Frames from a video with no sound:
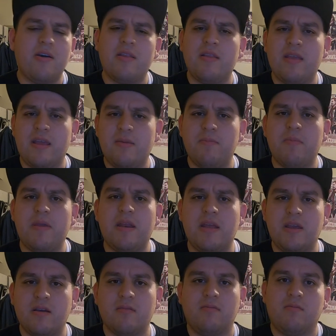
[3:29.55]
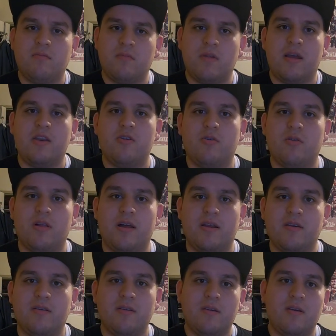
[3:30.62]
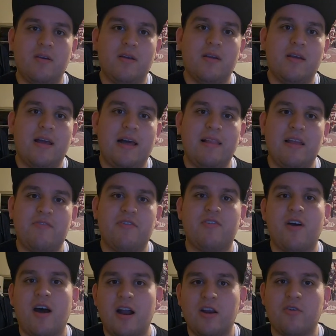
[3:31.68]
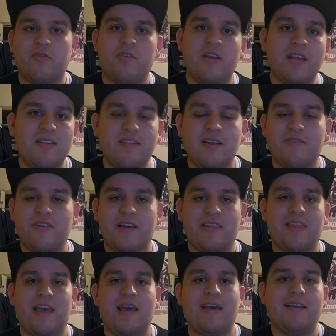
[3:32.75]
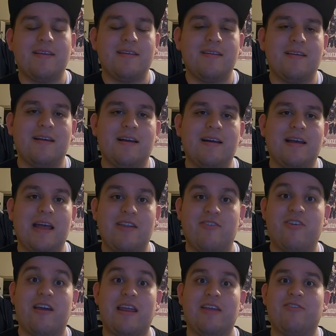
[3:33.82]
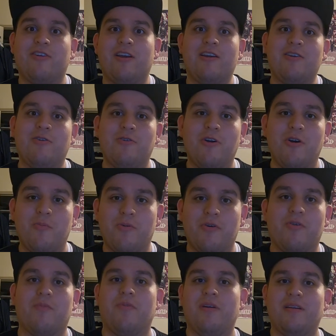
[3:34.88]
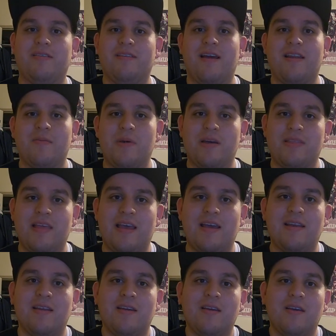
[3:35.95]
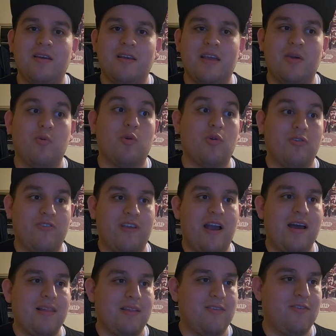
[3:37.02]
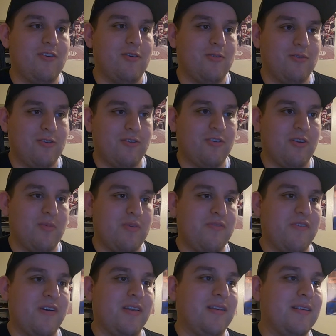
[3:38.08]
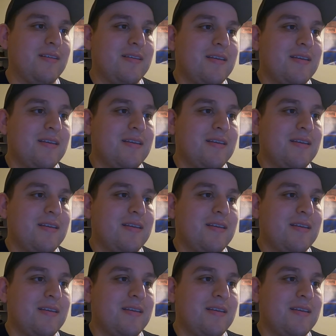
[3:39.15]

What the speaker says: In media, I like photography, stuff like that. I just actually got a new GoPro. I'm pretty excited about that, and we're going to Scotland soon, so it's gonna be fun.